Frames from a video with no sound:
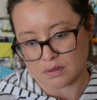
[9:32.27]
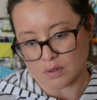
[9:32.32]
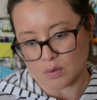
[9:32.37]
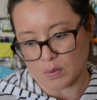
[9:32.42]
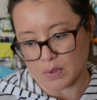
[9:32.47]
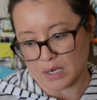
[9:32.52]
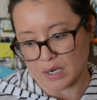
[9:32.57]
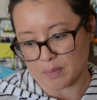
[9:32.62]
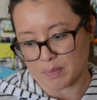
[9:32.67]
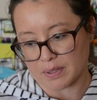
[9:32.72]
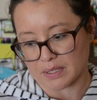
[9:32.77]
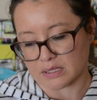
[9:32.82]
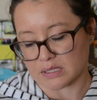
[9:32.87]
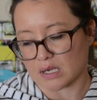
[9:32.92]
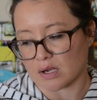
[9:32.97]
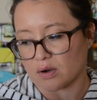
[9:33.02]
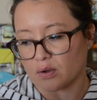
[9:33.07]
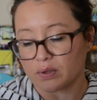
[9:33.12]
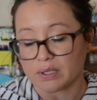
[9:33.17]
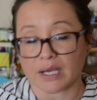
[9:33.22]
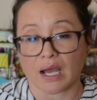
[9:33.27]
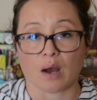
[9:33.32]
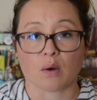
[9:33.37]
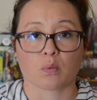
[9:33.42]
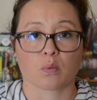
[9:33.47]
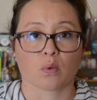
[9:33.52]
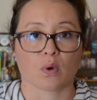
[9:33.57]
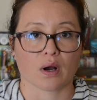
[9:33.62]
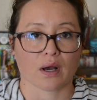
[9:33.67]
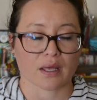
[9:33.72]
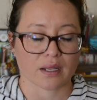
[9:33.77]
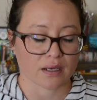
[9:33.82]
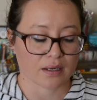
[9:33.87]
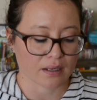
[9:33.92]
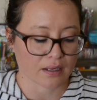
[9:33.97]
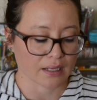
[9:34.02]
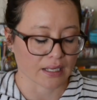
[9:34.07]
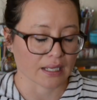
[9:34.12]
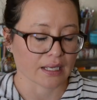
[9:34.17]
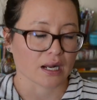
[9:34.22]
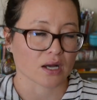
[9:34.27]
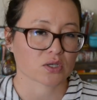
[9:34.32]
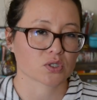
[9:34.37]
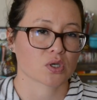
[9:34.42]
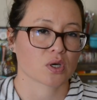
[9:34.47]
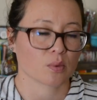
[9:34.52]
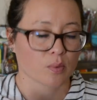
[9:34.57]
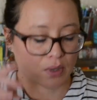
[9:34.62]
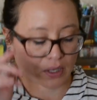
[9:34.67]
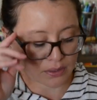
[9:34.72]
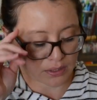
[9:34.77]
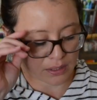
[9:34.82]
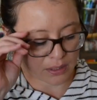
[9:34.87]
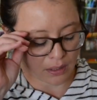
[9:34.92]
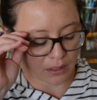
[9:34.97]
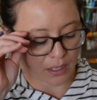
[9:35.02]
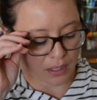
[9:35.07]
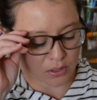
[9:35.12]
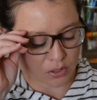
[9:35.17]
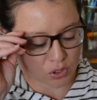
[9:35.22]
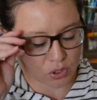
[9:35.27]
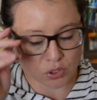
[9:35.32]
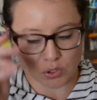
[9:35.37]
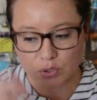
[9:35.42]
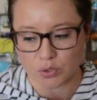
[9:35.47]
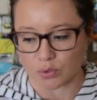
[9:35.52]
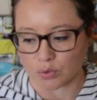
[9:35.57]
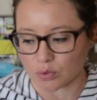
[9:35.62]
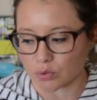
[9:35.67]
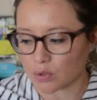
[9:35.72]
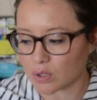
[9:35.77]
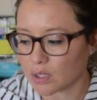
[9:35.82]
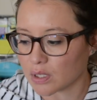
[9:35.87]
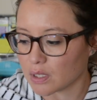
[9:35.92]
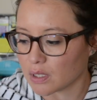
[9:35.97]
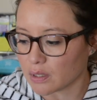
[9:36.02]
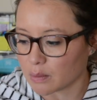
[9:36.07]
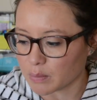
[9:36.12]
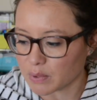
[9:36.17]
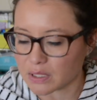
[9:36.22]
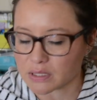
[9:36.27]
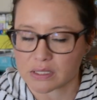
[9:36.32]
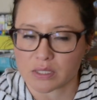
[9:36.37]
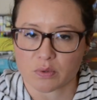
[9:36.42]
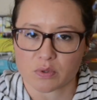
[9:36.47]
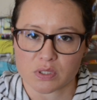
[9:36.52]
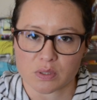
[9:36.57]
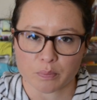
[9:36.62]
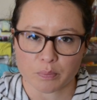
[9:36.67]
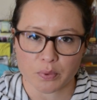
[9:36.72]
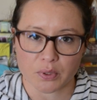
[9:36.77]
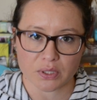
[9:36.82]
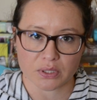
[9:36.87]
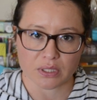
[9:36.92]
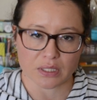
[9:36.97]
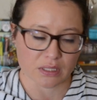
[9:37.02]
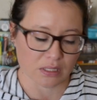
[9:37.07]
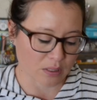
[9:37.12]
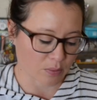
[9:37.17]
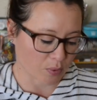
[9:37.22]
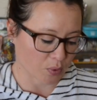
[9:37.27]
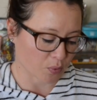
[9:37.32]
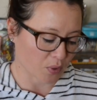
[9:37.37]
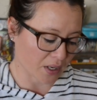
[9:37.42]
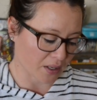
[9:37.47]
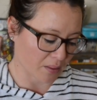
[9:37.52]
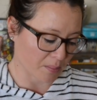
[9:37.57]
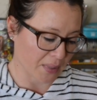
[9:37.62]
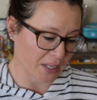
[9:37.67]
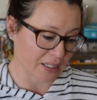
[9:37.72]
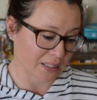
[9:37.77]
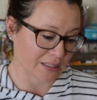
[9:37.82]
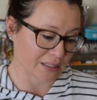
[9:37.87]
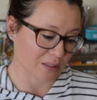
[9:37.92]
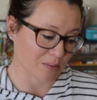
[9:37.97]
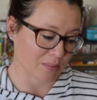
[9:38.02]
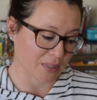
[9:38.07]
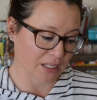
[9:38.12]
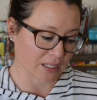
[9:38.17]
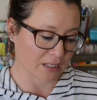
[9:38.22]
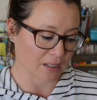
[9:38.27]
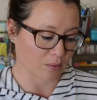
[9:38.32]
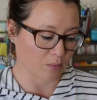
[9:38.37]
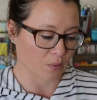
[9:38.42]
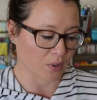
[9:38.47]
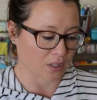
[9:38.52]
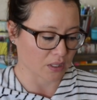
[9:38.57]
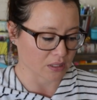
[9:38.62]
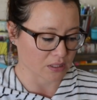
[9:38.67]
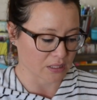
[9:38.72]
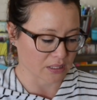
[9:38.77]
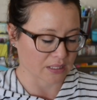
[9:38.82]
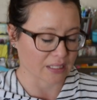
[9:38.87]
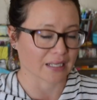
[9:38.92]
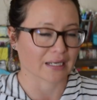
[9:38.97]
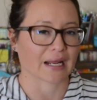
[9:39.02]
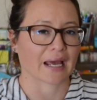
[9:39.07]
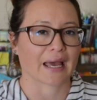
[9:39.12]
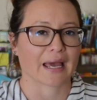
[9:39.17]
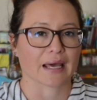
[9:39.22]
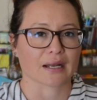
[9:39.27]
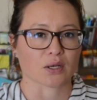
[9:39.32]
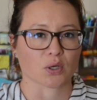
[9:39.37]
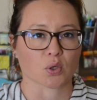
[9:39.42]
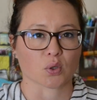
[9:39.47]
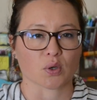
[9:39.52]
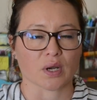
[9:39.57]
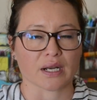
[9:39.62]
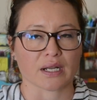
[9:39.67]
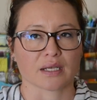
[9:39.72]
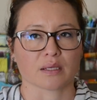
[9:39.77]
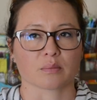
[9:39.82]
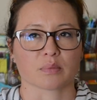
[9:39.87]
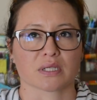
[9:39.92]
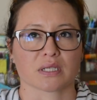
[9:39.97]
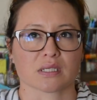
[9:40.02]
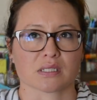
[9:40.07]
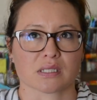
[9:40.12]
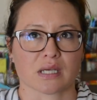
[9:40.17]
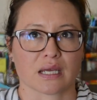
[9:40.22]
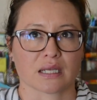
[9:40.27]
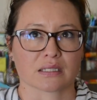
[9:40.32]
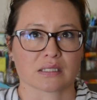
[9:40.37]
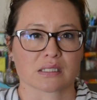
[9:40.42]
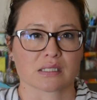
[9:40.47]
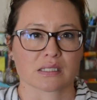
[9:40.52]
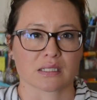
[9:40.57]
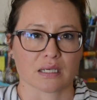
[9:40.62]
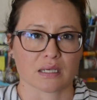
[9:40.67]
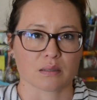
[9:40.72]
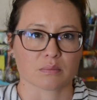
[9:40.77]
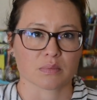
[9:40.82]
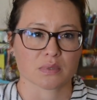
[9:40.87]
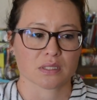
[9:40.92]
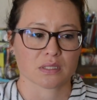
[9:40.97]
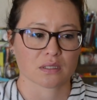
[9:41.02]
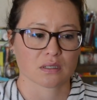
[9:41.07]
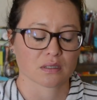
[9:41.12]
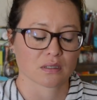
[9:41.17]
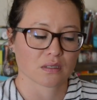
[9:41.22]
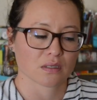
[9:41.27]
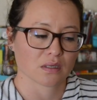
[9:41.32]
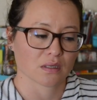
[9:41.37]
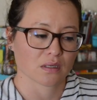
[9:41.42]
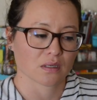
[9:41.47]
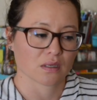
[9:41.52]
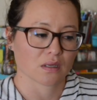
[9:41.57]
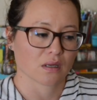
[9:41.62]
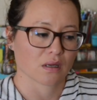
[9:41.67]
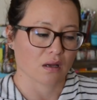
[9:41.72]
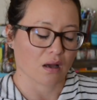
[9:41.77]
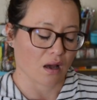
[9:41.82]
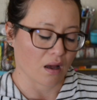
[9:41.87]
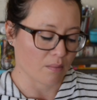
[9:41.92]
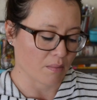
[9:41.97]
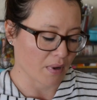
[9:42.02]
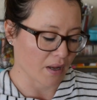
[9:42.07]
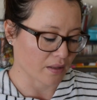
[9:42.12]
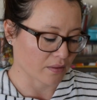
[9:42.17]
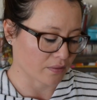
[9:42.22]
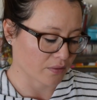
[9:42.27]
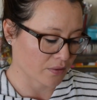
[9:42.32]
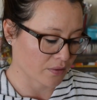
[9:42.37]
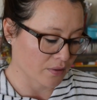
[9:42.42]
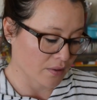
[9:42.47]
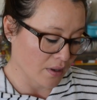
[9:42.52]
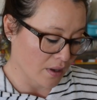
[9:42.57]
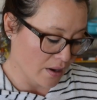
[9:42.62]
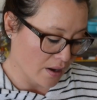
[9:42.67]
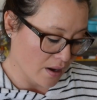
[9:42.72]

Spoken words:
the one I picked out. I only got one. In October, I think I got 2. Because there was a book that someone recommended to me and I wanted to get, and I had a credit because I had skipped a month.